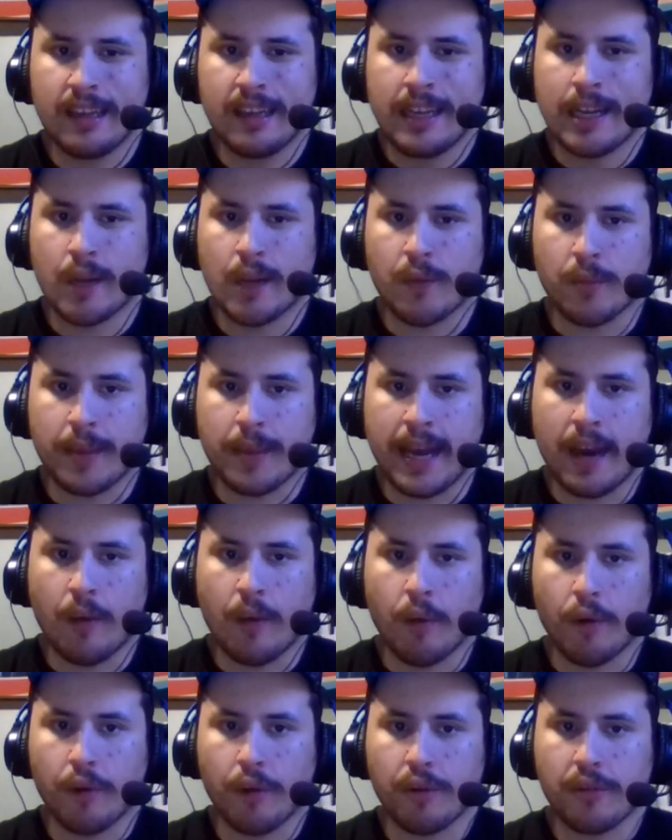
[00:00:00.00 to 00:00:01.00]

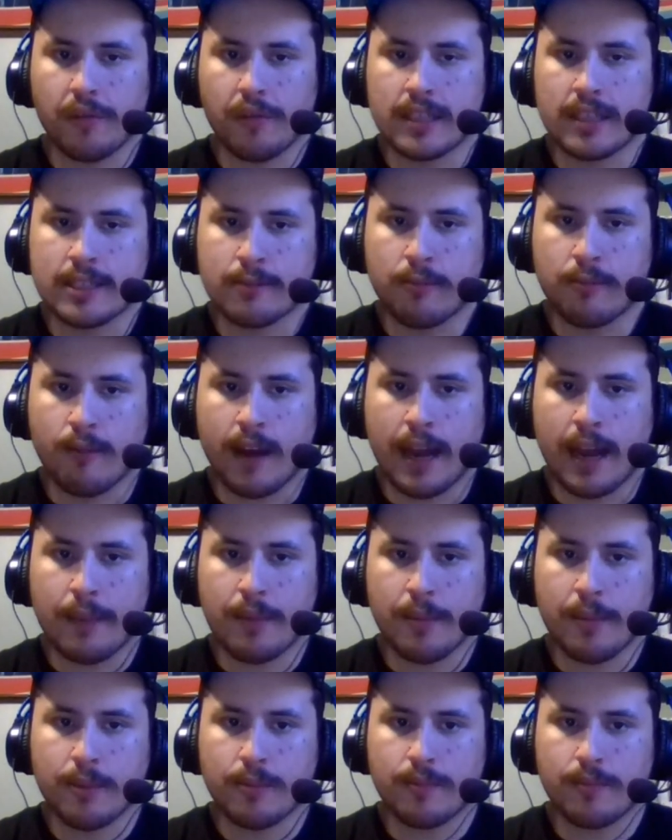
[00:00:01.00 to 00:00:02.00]
overpowered, is why
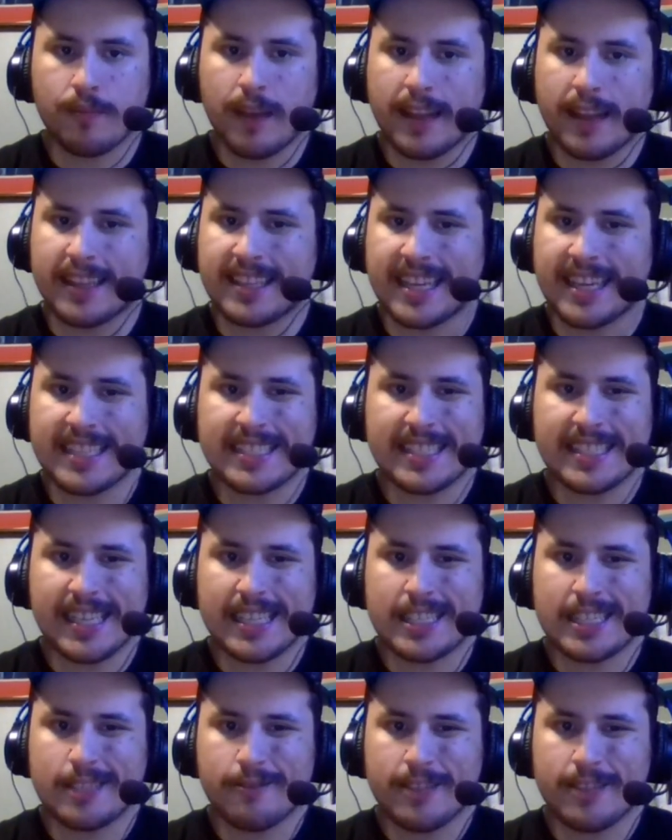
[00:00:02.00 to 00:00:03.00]
people. I guess
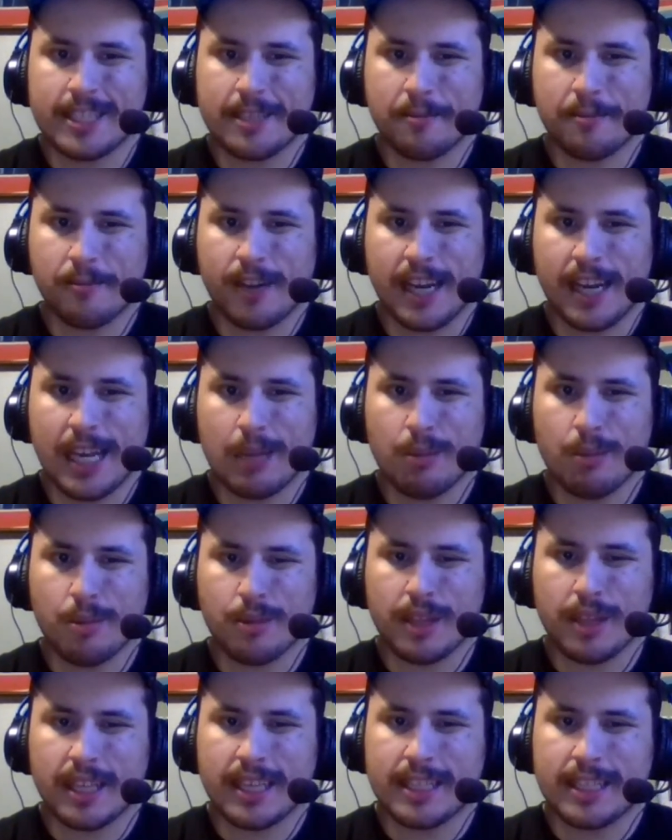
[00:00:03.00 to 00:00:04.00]
that's the reason why people
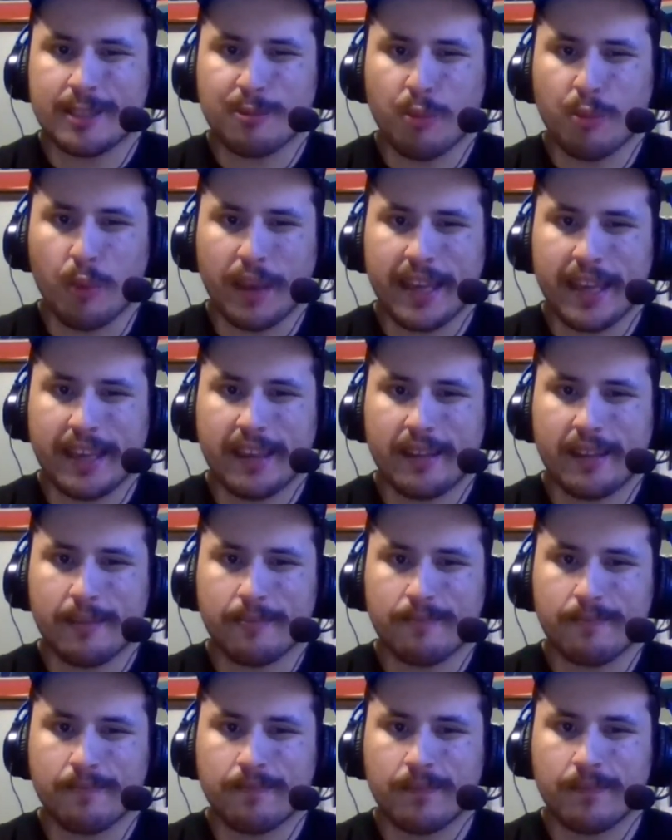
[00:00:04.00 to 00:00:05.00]
think he's weak.
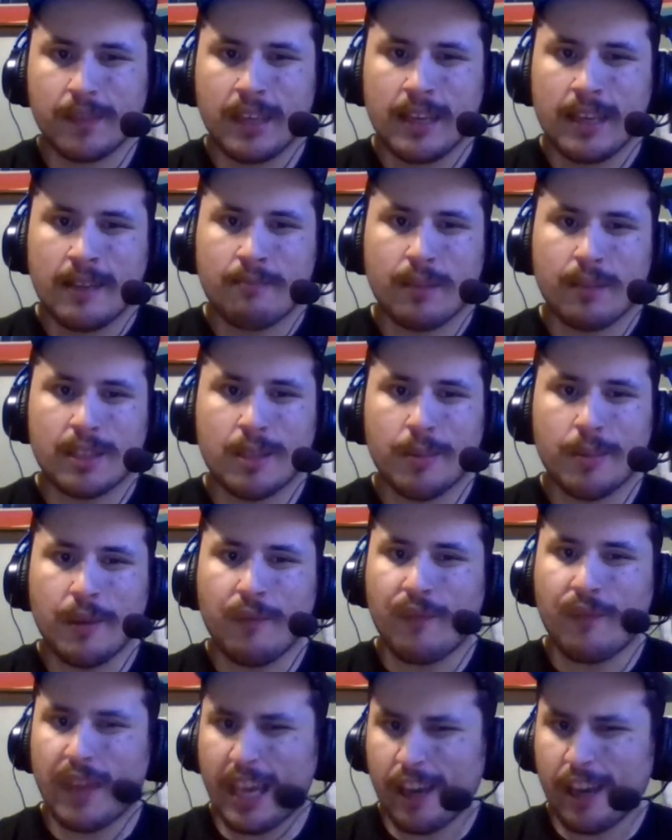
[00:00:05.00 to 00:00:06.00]
But to be
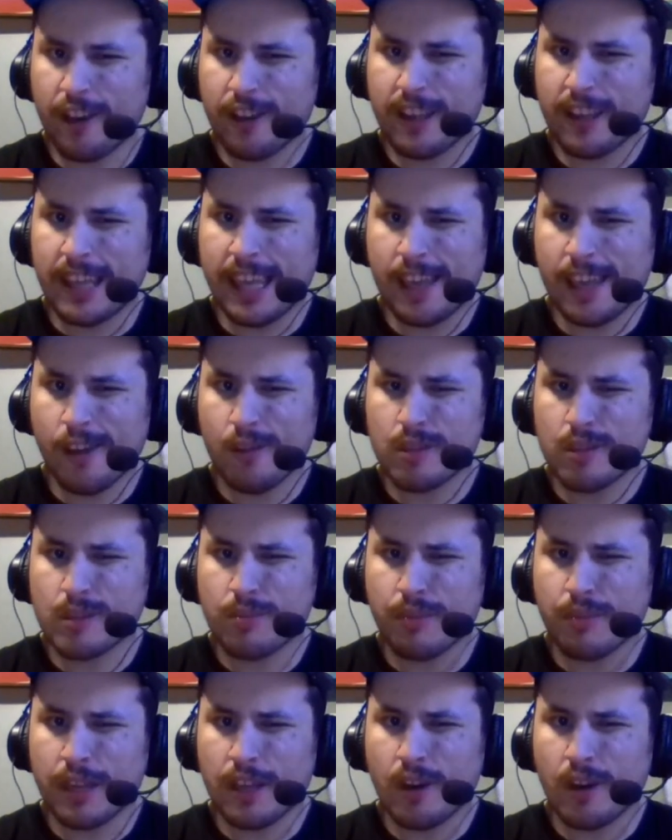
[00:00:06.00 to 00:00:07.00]
fair, Kyu's
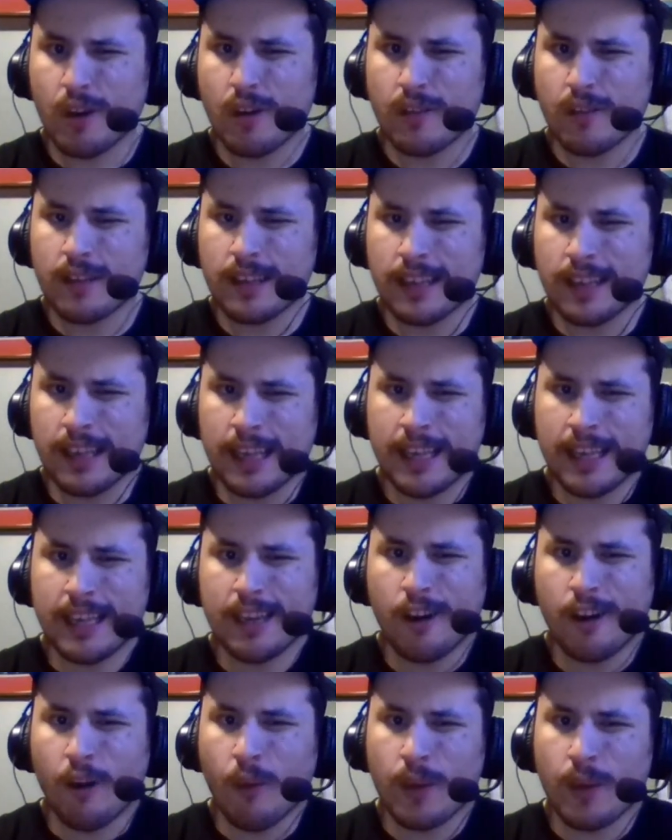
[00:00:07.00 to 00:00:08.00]
pretty he
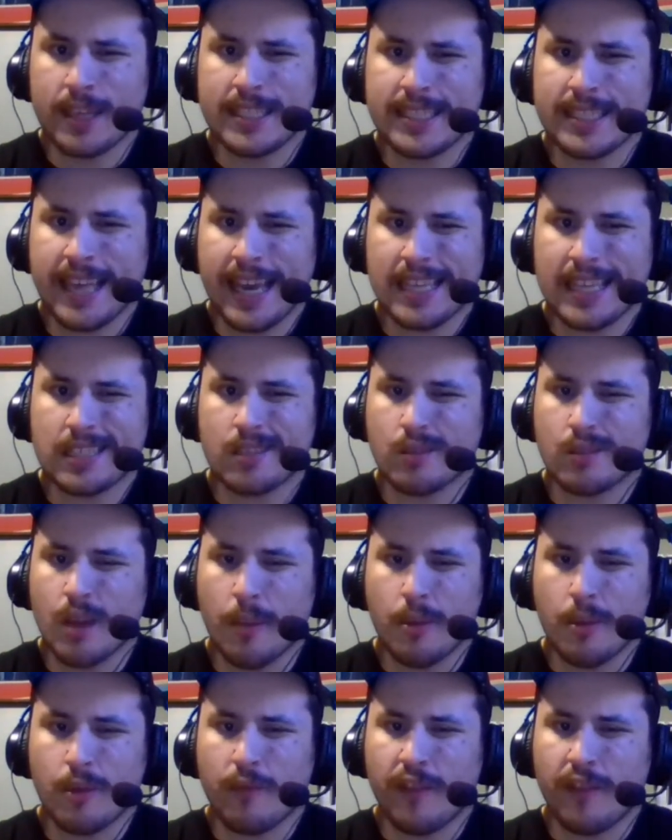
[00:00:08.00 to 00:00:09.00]
always has
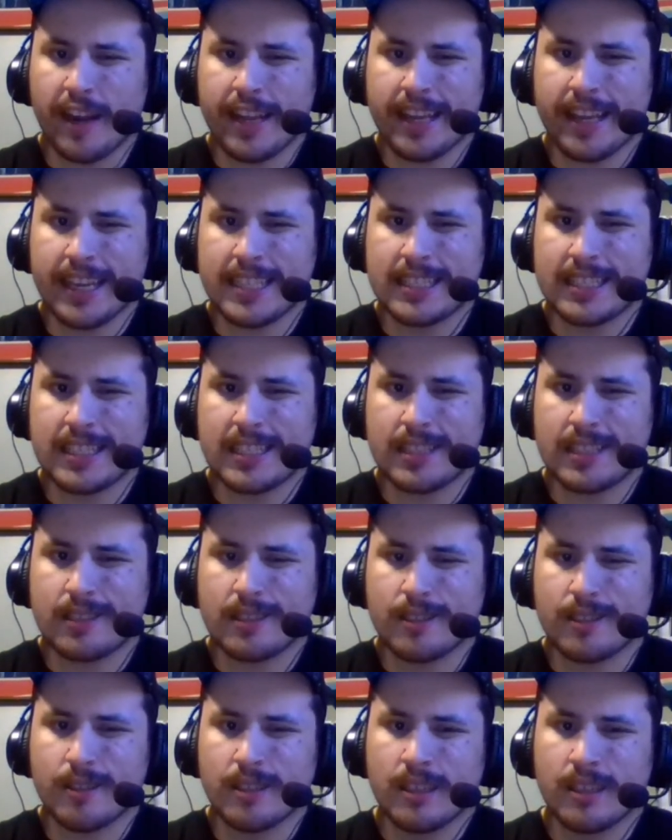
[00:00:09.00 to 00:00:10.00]
trouble fighting against
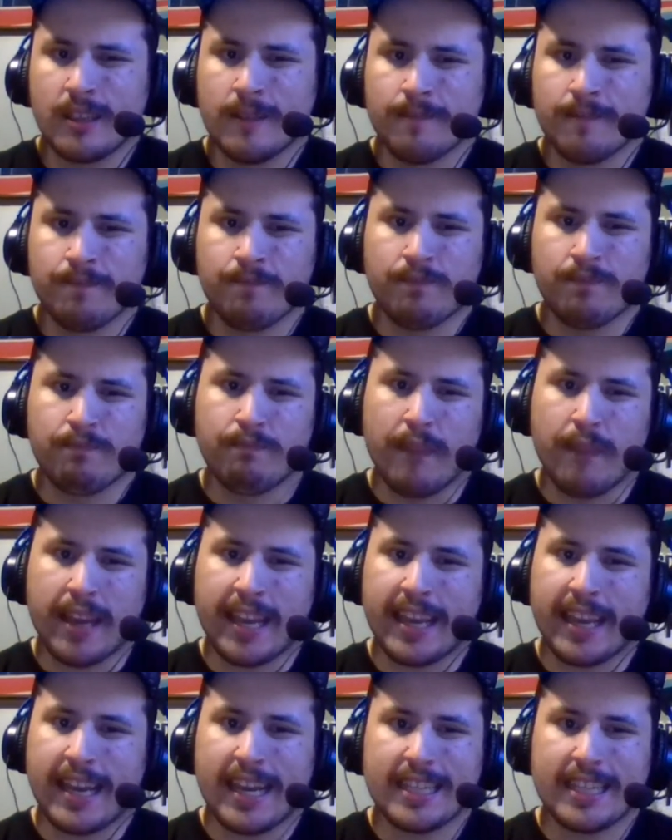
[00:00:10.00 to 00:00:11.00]

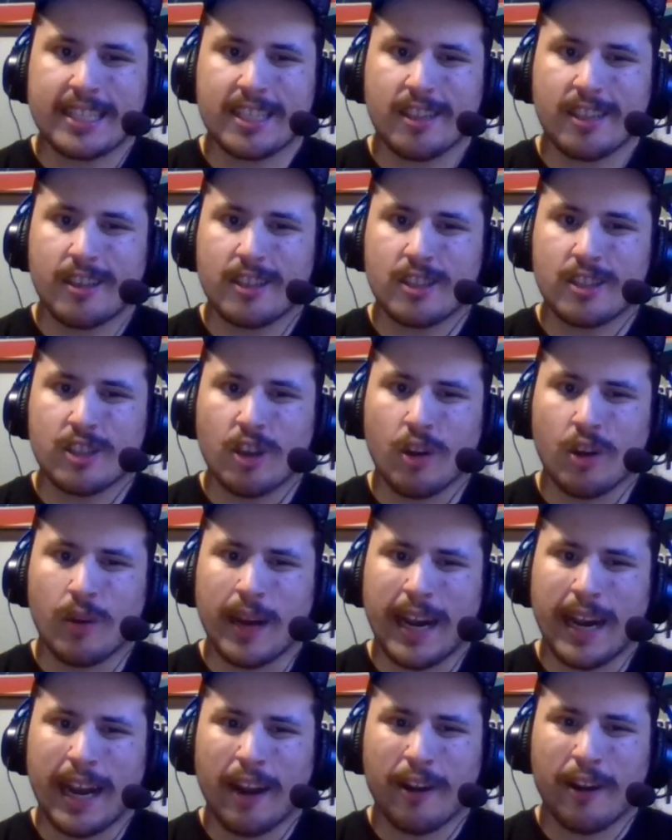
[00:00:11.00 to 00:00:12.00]
Mechagodzilla, so
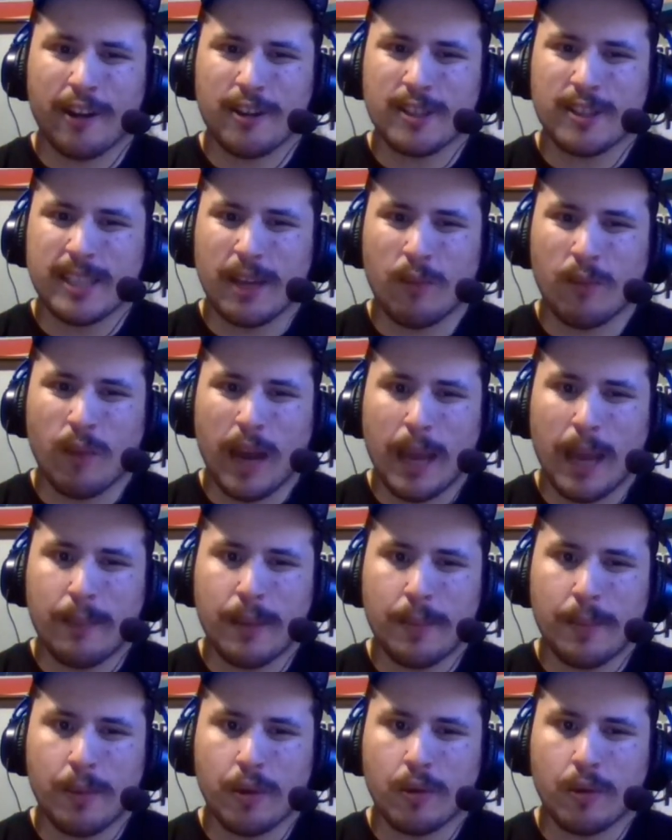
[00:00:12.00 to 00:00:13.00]
I don't understand why
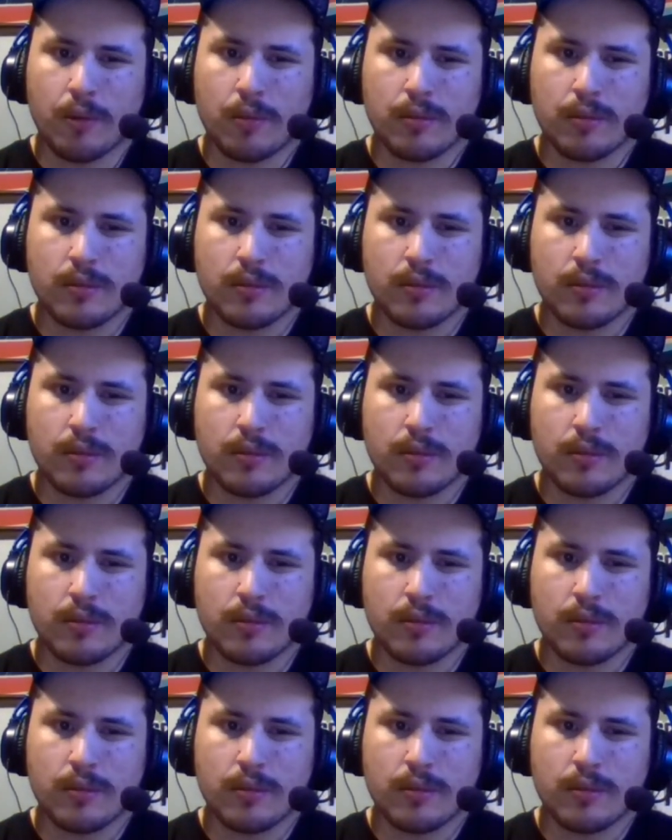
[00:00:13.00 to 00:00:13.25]
people